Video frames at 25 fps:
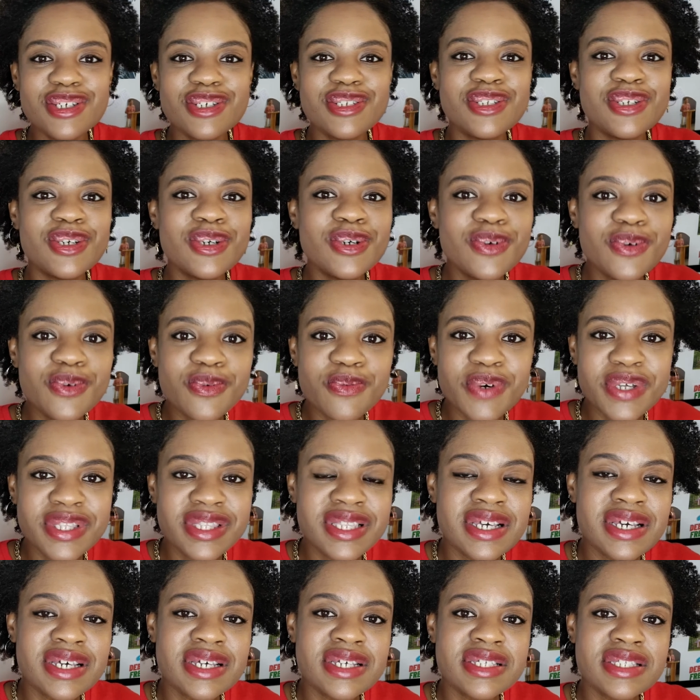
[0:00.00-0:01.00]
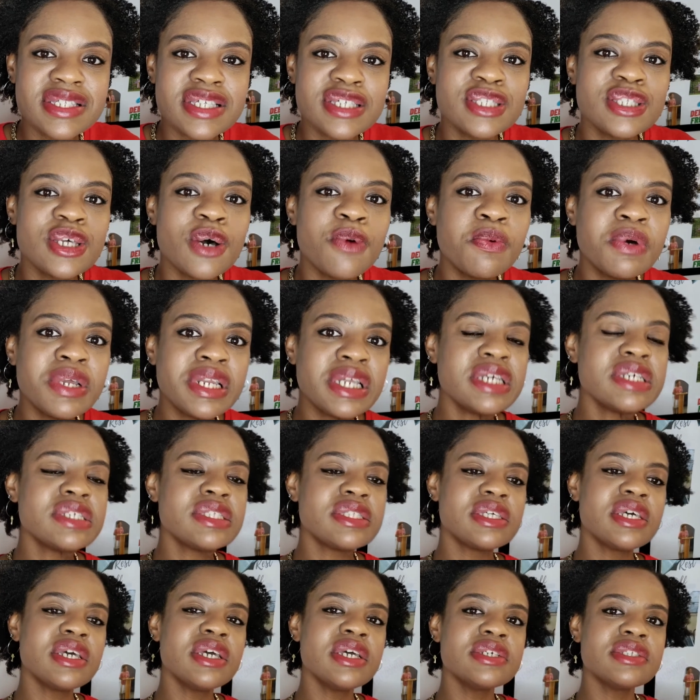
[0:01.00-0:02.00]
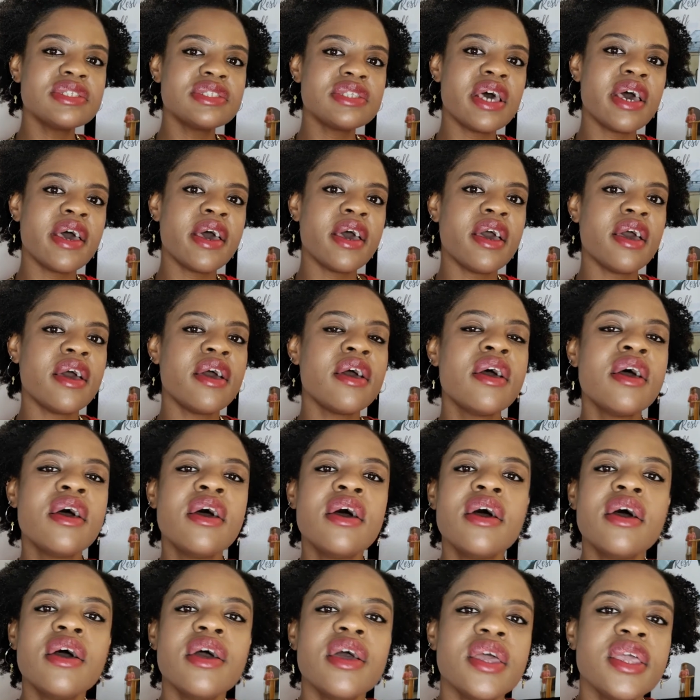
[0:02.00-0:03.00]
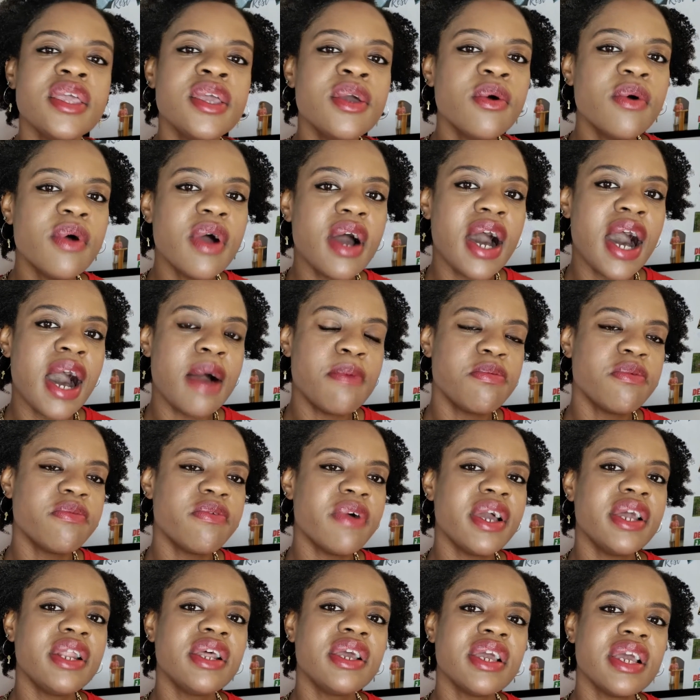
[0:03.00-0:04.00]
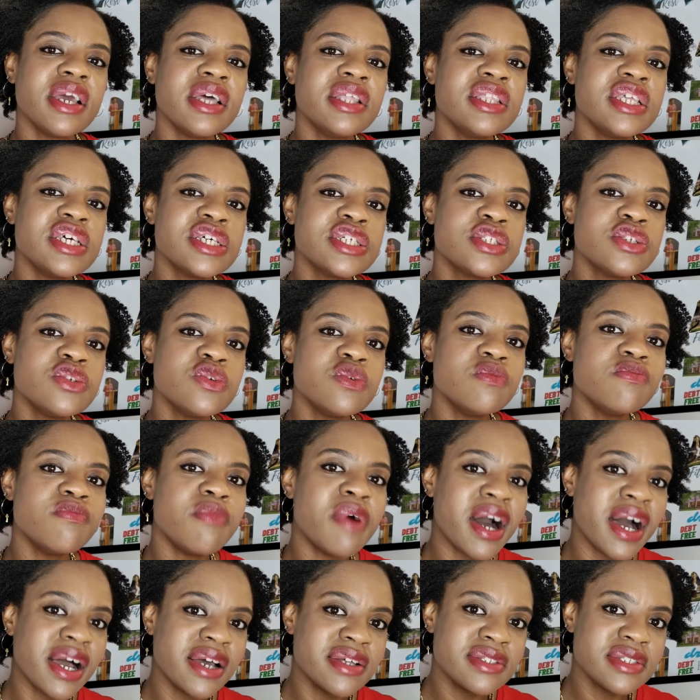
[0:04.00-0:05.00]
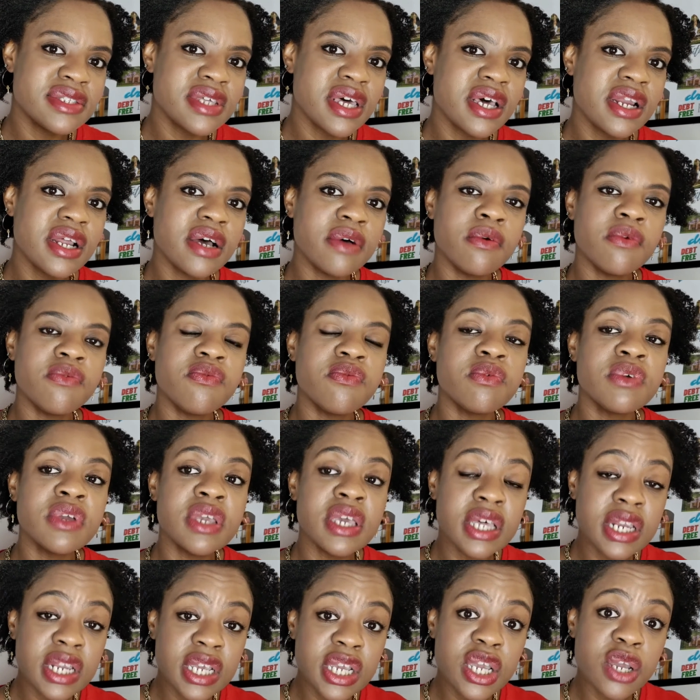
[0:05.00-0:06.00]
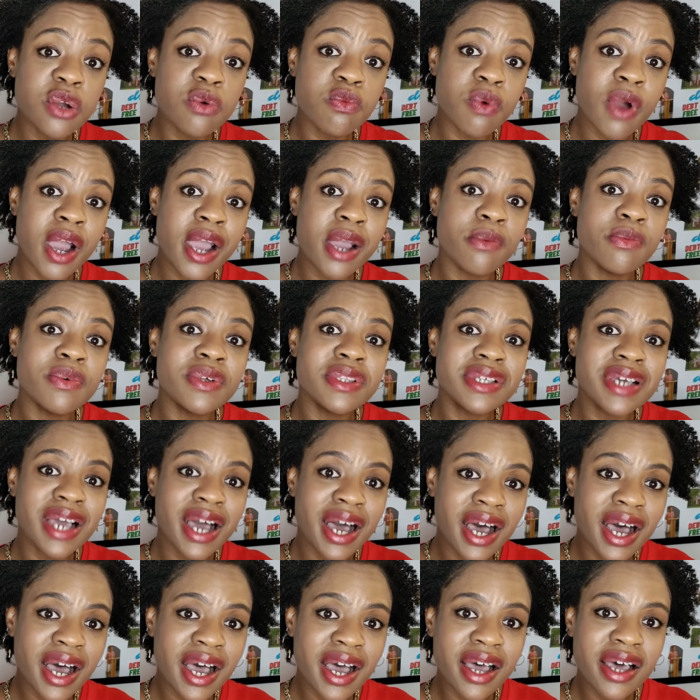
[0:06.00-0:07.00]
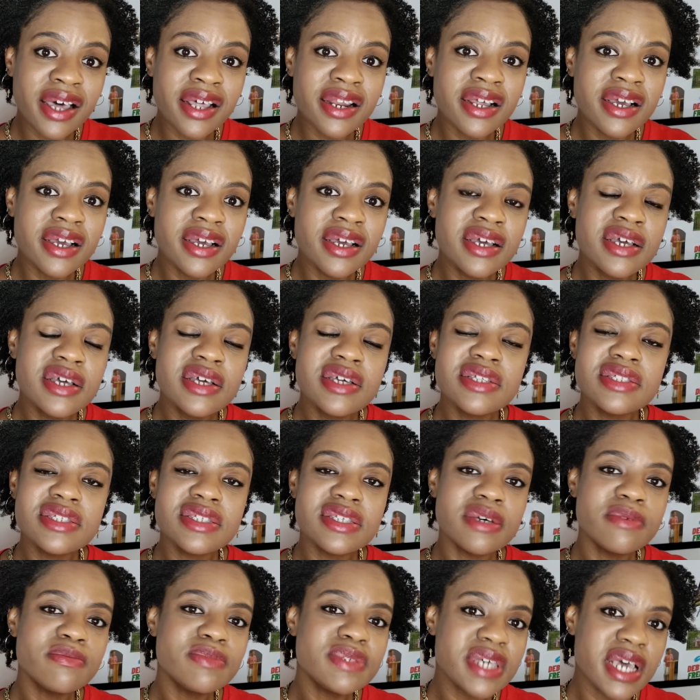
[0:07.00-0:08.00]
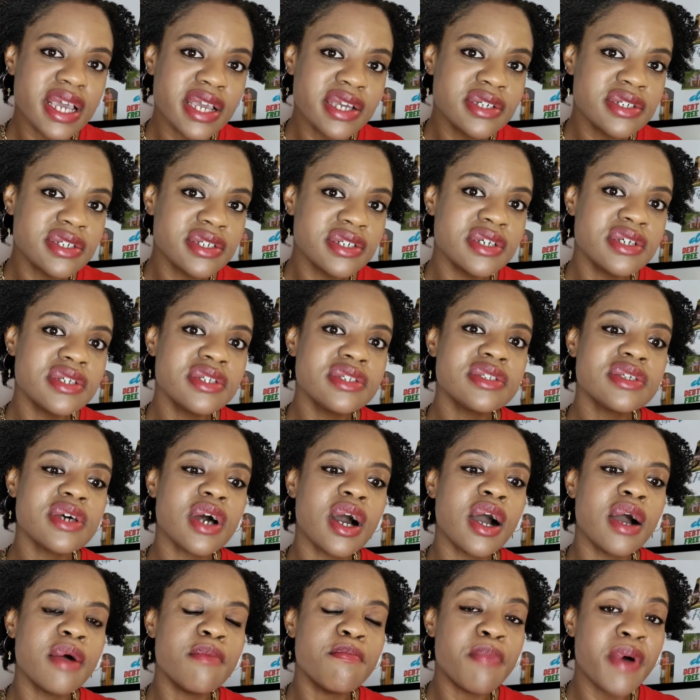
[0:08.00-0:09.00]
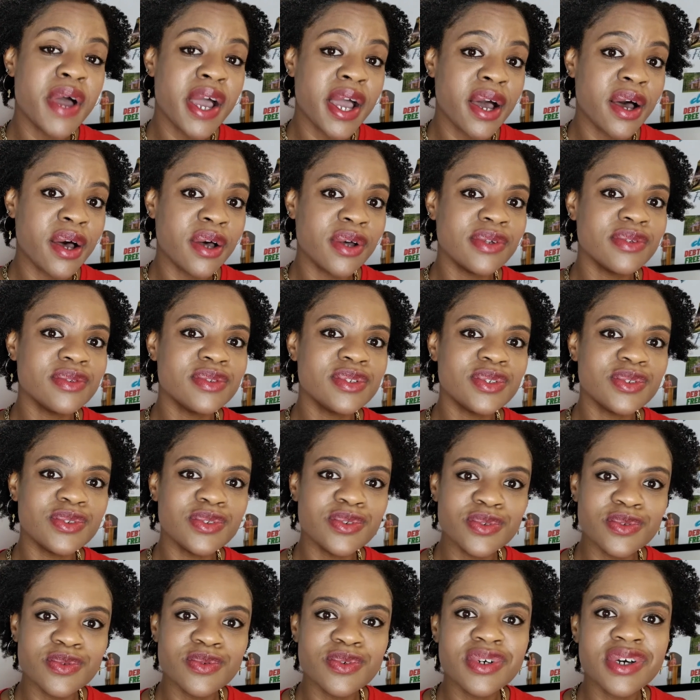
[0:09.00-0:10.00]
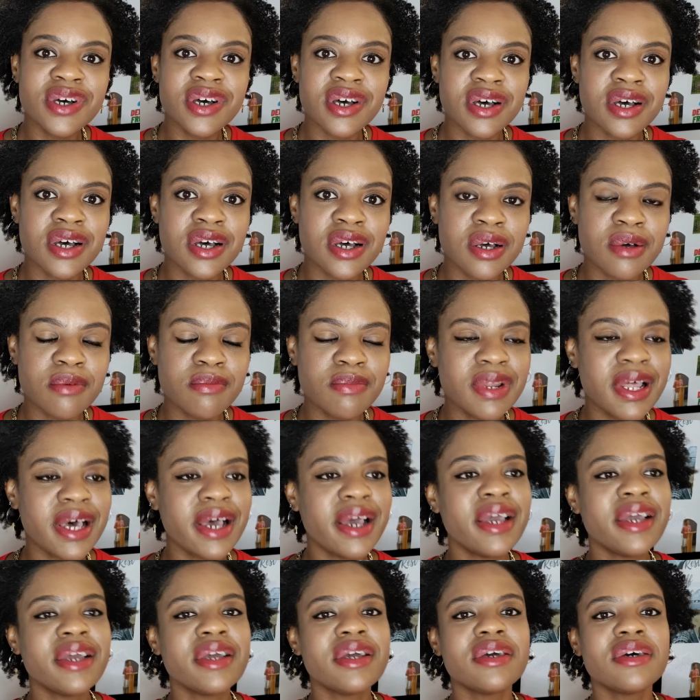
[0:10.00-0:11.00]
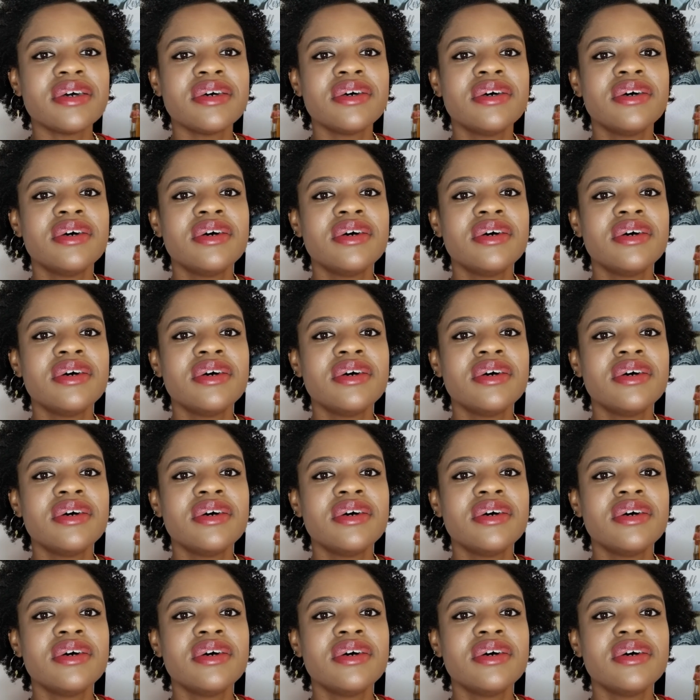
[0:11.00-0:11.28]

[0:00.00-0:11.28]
to do with this. And so when he sees that you are operating in this new mindset of getting it right with God, temptations are bound to come. Like,